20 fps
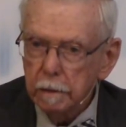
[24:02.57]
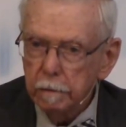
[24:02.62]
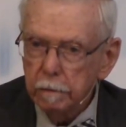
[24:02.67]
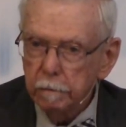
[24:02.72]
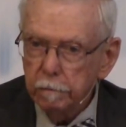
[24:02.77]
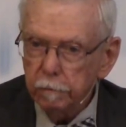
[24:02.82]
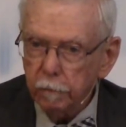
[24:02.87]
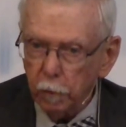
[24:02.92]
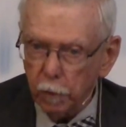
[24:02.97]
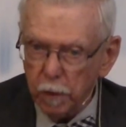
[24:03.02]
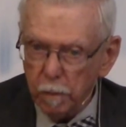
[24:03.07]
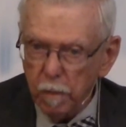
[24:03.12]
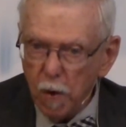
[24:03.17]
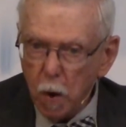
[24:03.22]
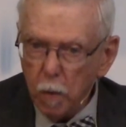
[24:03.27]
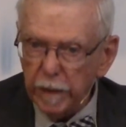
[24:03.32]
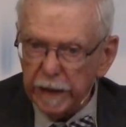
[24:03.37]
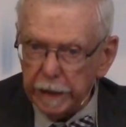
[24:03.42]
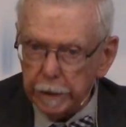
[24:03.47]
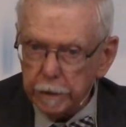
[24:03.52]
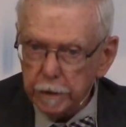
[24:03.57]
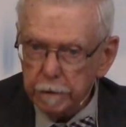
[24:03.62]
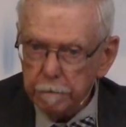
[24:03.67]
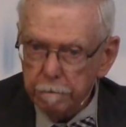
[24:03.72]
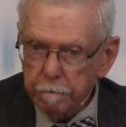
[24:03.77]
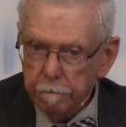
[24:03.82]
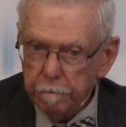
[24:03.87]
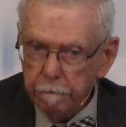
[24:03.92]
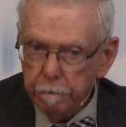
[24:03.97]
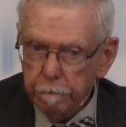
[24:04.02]
for the moment.
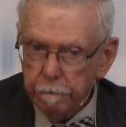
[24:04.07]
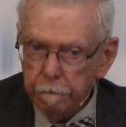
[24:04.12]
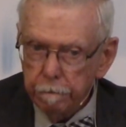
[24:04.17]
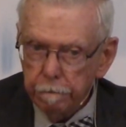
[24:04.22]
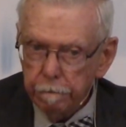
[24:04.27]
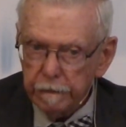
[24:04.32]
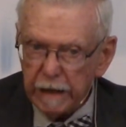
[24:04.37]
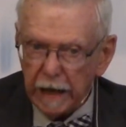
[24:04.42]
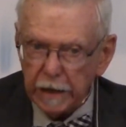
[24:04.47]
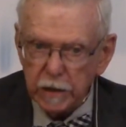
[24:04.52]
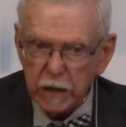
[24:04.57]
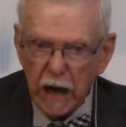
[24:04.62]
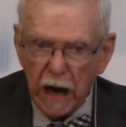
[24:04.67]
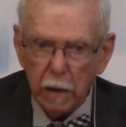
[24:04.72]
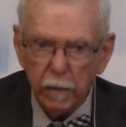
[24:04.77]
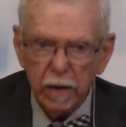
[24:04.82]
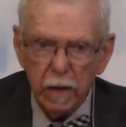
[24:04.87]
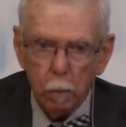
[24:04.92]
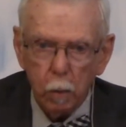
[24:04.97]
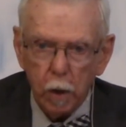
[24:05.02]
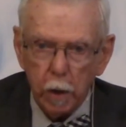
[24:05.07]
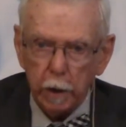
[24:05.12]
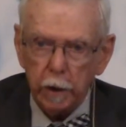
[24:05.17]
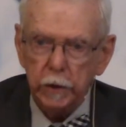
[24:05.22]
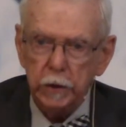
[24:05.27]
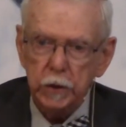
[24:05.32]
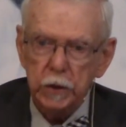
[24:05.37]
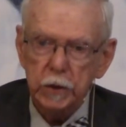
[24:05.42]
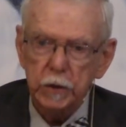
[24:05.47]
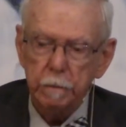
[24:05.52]
That's how he
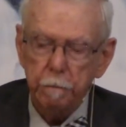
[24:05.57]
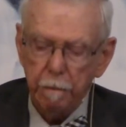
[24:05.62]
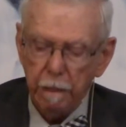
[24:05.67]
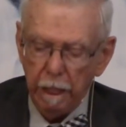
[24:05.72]
works.